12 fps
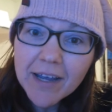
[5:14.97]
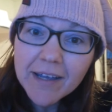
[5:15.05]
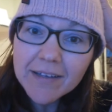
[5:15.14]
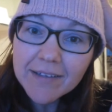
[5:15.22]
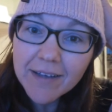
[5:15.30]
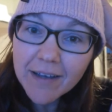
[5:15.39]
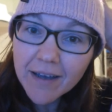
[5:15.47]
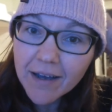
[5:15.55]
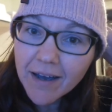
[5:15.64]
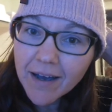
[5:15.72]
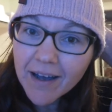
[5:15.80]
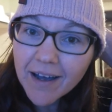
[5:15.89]
And
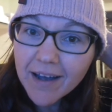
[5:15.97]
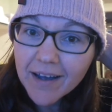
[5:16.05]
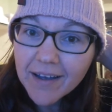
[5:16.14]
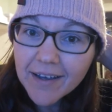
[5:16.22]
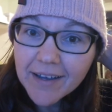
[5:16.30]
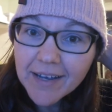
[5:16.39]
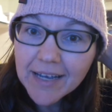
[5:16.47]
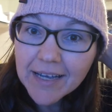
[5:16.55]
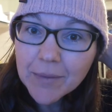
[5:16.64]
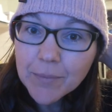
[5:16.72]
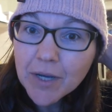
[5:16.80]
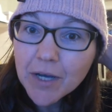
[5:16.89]
I
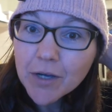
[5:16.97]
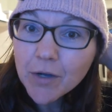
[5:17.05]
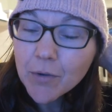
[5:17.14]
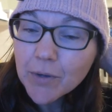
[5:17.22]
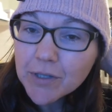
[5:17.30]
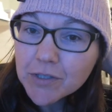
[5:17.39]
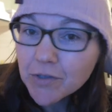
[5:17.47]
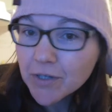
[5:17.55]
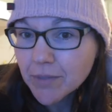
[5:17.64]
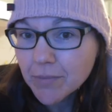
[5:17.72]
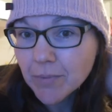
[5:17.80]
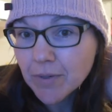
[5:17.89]
am going to
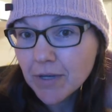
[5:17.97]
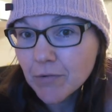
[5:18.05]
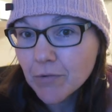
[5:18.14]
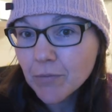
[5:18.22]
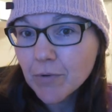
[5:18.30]
straighten up the playroom.